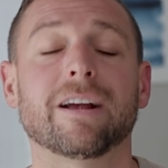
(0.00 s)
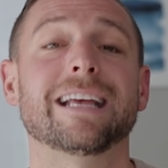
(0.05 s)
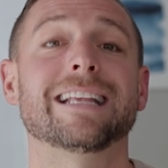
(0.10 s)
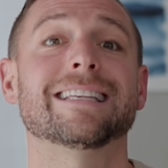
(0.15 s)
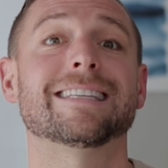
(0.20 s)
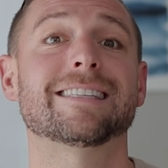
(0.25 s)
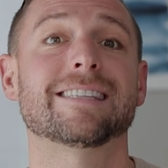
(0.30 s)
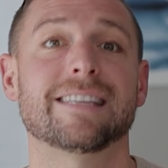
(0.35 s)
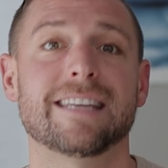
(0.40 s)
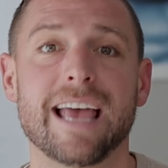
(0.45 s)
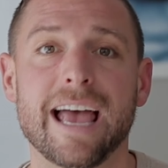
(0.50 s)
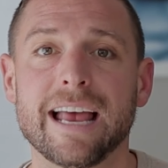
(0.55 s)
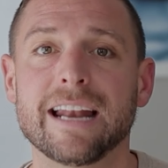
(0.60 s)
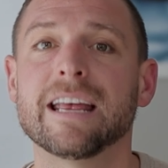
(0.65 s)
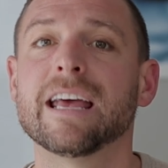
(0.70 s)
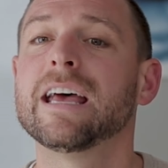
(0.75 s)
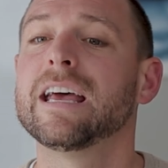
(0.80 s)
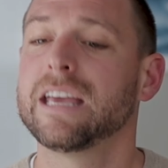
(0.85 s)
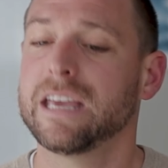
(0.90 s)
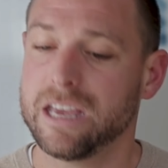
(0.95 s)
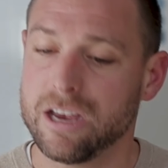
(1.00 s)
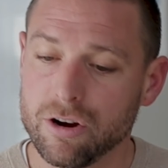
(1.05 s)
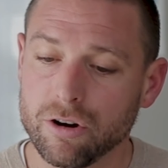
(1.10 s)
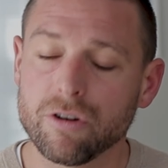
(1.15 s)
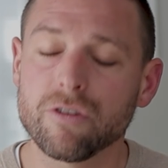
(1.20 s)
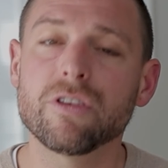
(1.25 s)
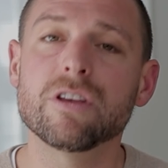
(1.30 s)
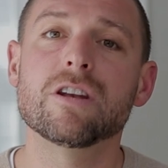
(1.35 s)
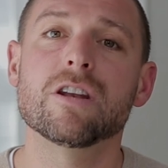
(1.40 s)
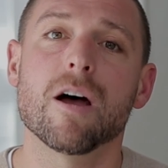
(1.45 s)
Instead, here
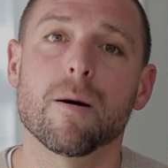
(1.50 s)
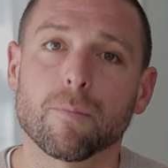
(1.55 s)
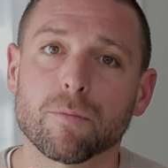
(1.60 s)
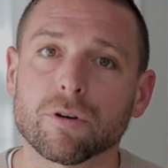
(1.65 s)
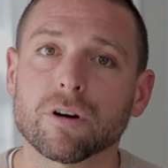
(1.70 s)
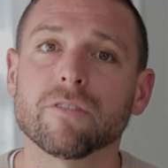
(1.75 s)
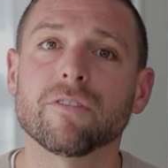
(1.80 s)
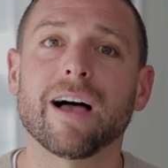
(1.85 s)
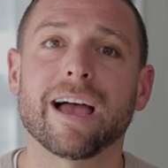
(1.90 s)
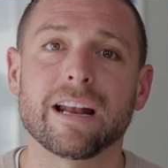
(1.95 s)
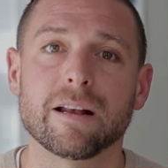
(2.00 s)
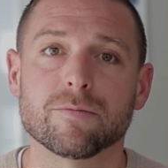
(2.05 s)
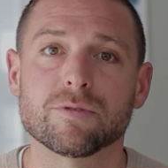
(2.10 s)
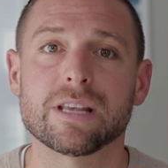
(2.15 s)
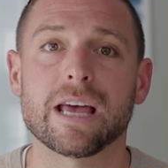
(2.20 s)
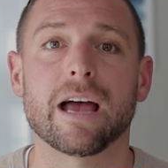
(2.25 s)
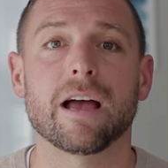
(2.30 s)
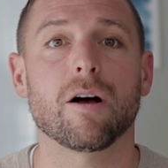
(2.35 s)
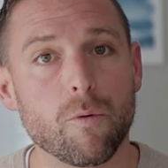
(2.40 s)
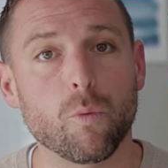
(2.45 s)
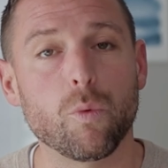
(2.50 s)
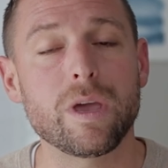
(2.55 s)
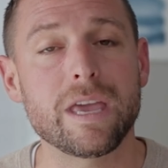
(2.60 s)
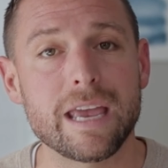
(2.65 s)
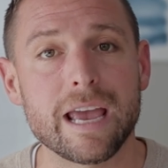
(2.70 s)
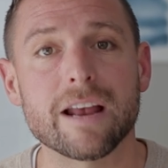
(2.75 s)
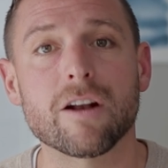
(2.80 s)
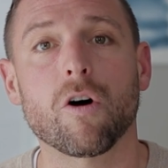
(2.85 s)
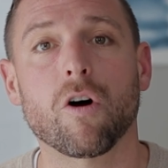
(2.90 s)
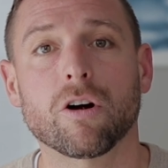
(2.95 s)
are the number of items that
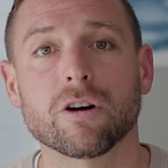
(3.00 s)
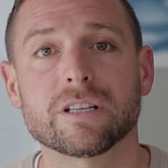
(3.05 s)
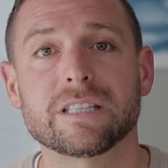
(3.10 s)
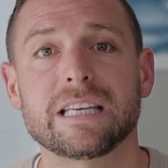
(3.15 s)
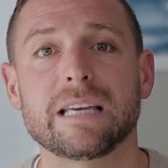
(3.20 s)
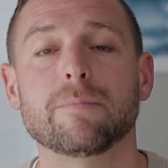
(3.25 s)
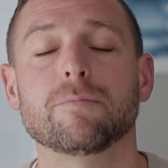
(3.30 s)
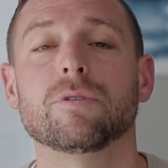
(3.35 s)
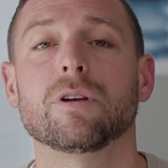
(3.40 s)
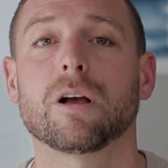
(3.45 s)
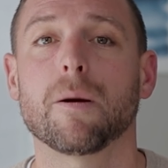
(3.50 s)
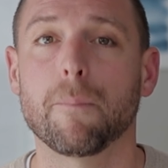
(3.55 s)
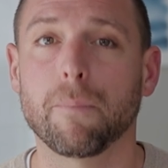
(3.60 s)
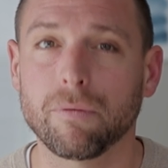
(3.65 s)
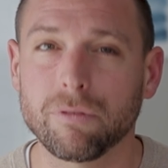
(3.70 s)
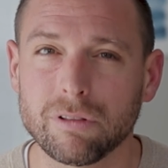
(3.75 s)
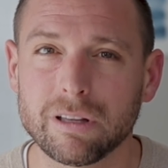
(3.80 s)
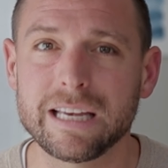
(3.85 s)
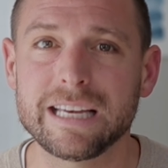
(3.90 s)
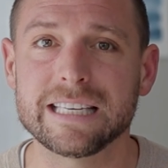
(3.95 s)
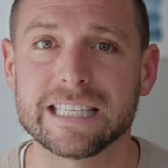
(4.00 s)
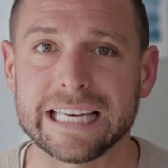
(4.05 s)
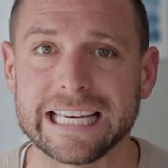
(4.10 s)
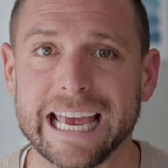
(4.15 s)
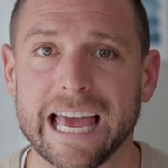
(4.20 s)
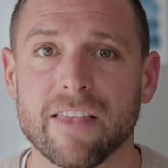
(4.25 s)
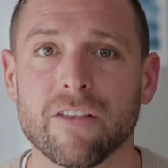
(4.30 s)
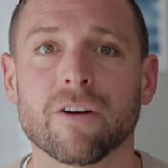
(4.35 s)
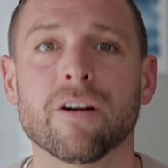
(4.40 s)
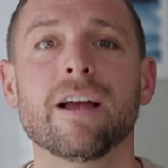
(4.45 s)
we and our team complete
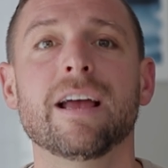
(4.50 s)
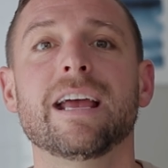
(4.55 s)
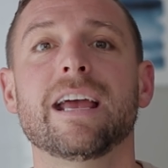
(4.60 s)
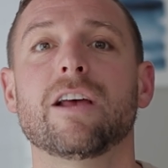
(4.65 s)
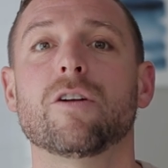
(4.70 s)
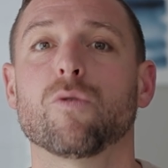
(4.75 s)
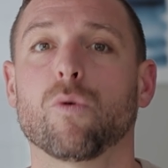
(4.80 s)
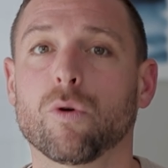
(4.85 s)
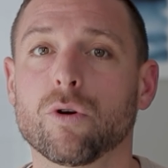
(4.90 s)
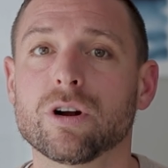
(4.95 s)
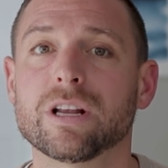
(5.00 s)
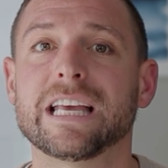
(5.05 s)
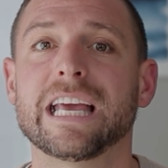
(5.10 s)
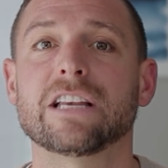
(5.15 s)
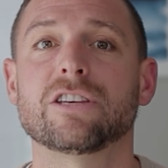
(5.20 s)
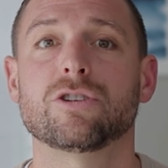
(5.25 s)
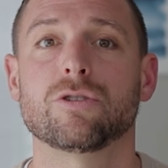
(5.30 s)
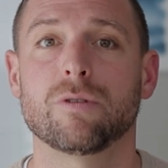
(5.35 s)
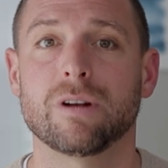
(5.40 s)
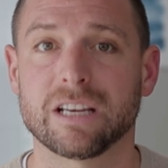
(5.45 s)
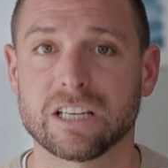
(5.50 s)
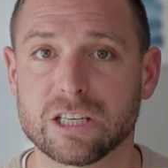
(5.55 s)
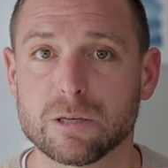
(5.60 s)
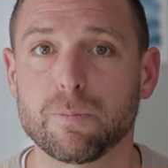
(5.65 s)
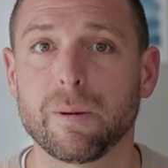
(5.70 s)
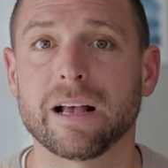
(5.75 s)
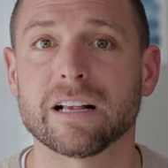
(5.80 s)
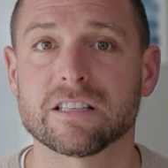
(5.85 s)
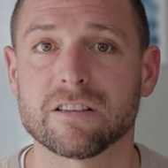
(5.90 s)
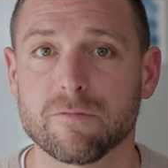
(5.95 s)
together in order to get you an
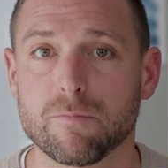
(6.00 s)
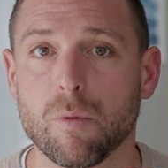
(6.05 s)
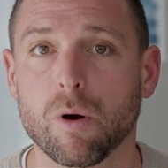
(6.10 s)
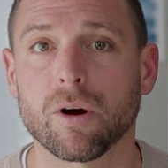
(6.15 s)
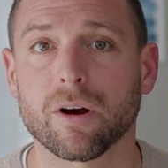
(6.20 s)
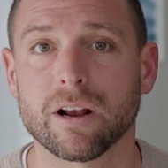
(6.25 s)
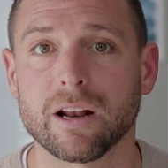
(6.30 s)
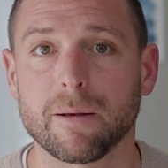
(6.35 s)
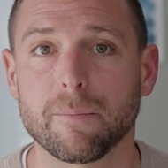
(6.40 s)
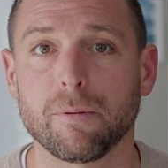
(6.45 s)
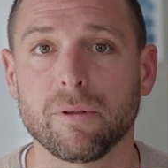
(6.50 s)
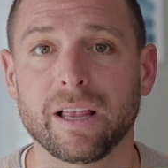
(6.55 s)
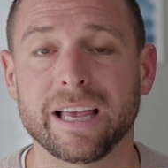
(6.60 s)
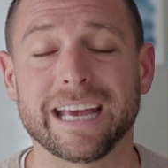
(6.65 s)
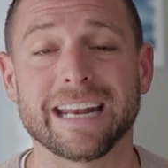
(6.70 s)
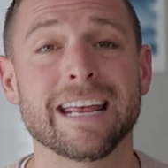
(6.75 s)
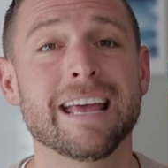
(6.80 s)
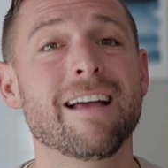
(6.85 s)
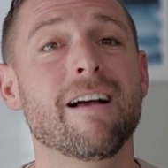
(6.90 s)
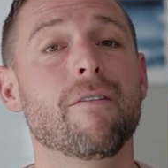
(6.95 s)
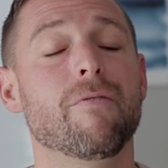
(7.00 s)
expansive marketing plan.